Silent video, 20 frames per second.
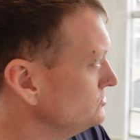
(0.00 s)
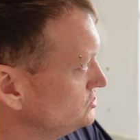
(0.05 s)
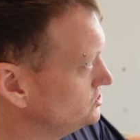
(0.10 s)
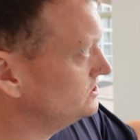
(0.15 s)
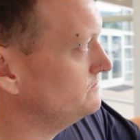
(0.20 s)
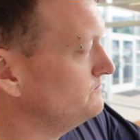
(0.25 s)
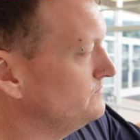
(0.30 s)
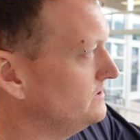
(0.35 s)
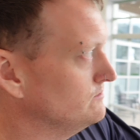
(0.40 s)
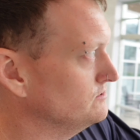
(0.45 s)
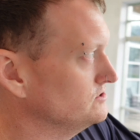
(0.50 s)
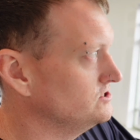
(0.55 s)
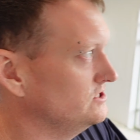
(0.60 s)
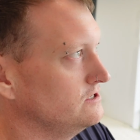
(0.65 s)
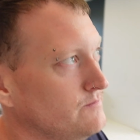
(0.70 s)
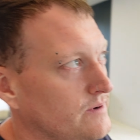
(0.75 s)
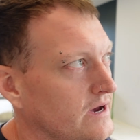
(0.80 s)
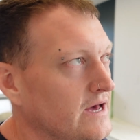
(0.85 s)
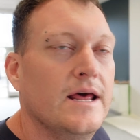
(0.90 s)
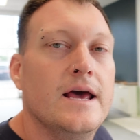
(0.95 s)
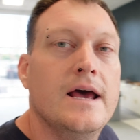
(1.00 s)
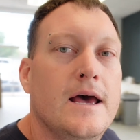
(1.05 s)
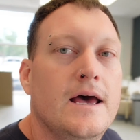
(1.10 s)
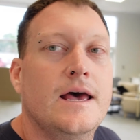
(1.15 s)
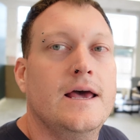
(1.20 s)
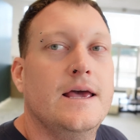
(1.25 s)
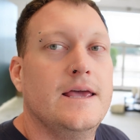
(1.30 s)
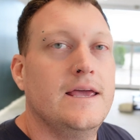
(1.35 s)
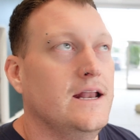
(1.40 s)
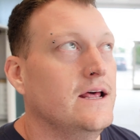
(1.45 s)
shouldn't be able to, but
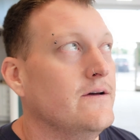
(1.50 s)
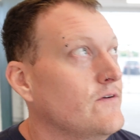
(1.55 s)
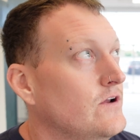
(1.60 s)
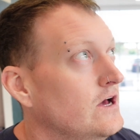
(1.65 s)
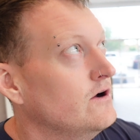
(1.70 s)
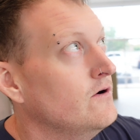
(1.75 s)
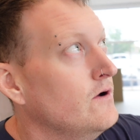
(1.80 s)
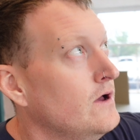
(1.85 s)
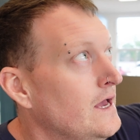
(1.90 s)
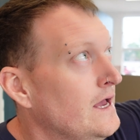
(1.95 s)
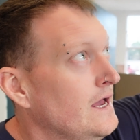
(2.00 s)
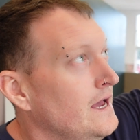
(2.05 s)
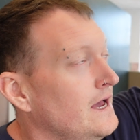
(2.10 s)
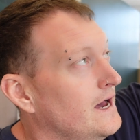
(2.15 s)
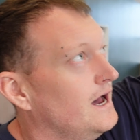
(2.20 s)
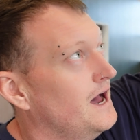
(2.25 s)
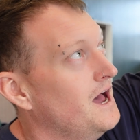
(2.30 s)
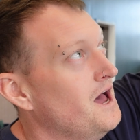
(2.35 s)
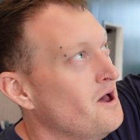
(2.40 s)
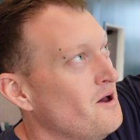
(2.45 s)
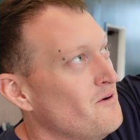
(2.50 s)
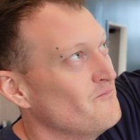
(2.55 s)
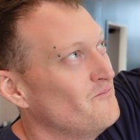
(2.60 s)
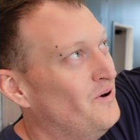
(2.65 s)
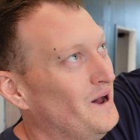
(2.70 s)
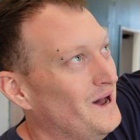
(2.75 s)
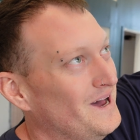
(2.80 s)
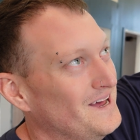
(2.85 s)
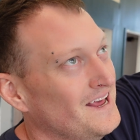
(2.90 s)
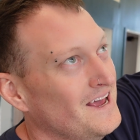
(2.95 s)
you never know.
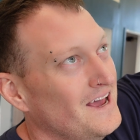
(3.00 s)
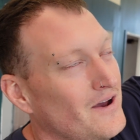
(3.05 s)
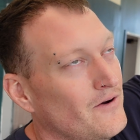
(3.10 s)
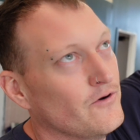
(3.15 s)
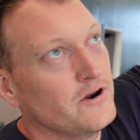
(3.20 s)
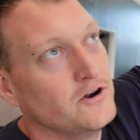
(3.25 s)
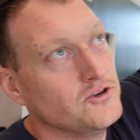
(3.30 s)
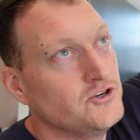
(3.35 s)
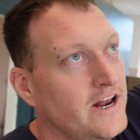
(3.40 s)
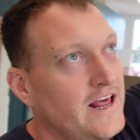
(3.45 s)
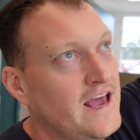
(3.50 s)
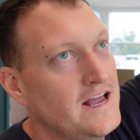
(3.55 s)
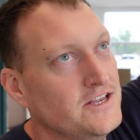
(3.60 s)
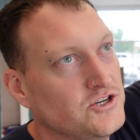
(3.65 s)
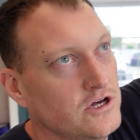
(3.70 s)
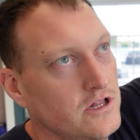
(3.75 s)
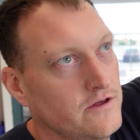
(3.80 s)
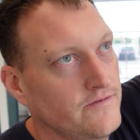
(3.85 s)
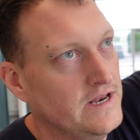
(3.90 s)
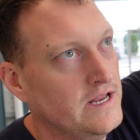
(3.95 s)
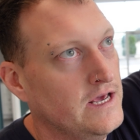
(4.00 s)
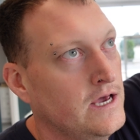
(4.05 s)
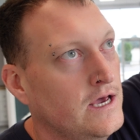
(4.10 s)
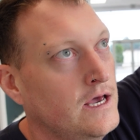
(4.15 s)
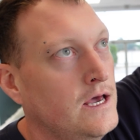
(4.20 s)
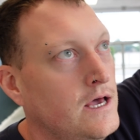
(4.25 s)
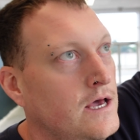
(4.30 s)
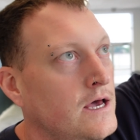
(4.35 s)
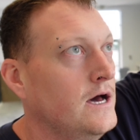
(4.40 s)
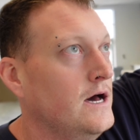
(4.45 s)
But we're gonna try to edge all of it.
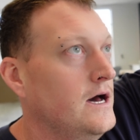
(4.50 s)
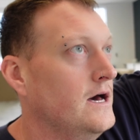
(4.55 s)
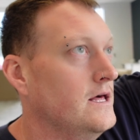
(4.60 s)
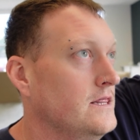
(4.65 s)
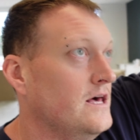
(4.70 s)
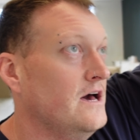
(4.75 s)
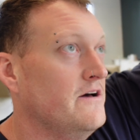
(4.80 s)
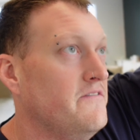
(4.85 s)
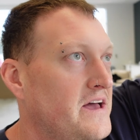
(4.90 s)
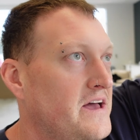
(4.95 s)
Love